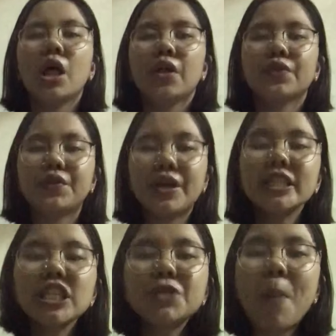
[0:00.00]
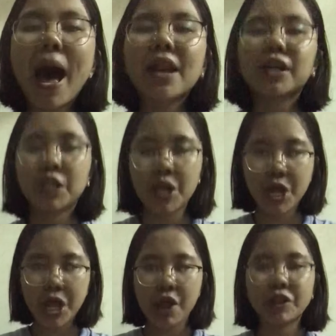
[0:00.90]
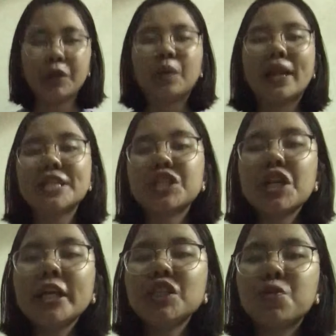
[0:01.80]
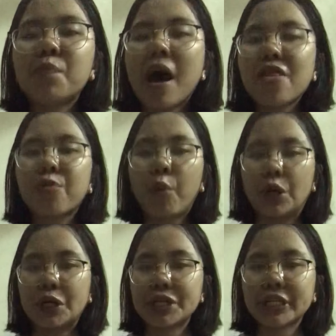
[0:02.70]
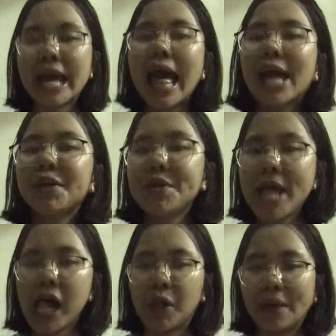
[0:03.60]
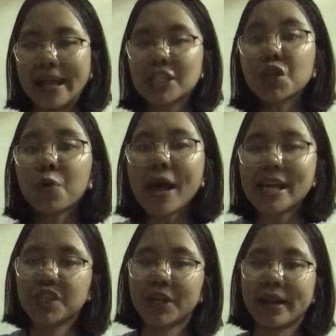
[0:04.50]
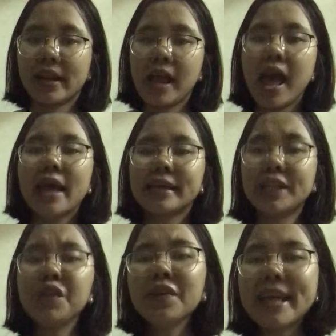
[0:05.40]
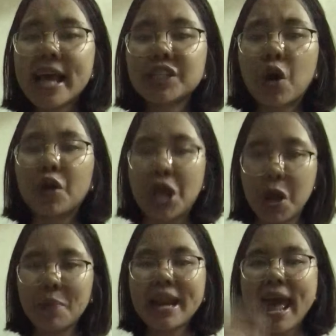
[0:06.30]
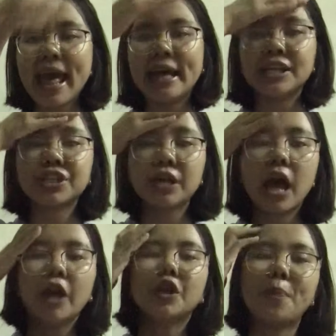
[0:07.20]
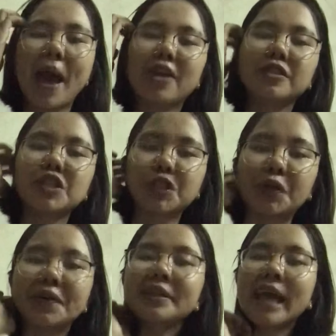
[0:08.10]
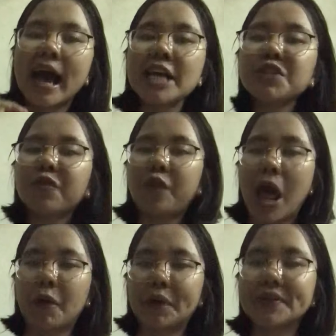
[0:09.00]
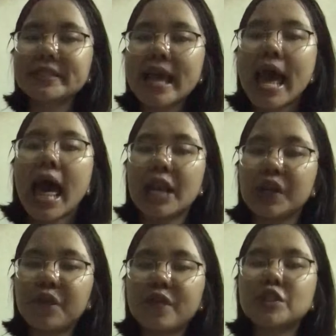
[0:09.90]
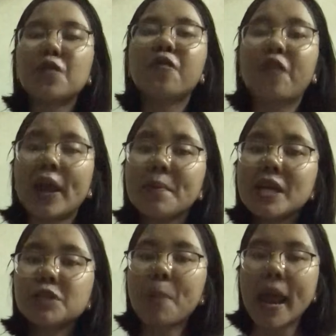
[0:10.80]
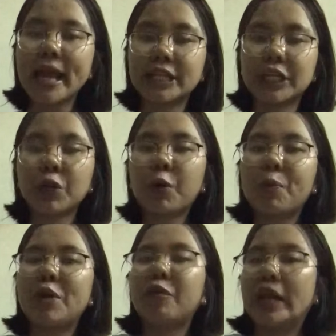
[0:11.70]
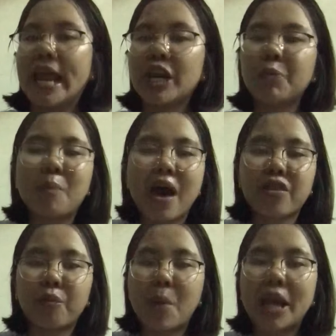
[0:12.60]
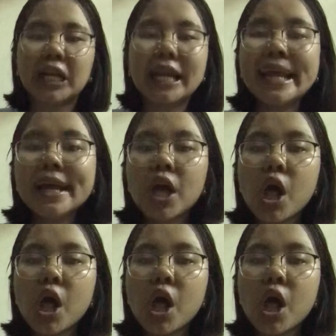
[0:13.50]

This is Pat Lee and you're listening to Math Word. Now, here's a question. Can you guess how the human hand, the petals of certain kinds of flowers, and even some famous painting could be related mathematically?